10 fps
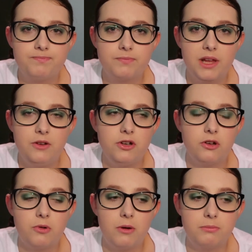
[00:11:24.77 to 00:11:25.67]
If you don't
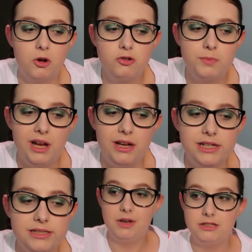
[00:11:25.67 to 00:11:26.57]
know what a mosh
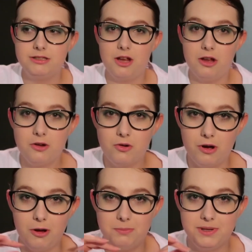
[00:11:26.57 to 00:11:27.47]
pit is, a circle
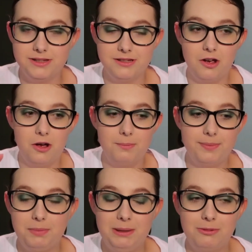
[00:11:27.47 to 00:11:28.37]
opens up,
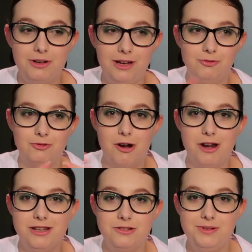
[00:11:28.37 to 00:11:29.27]
people like run
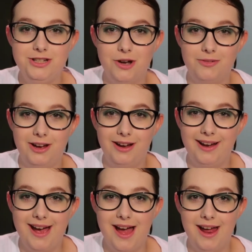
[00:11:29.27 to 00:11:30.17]
into each other
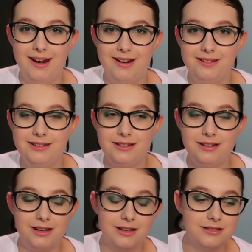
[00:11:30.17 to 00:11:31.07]
and it
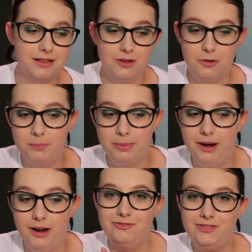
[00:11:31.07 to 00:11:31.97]
gets a little
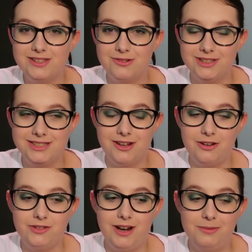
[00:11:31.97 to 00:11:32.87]
bit physical and
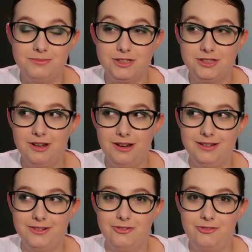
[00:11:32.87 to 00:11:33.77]
stuff, and I'm just
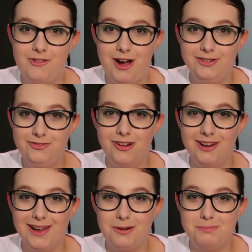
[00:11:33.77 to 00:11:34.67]
like 5 foot
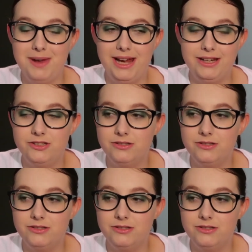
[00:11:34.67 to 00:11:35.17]
little me.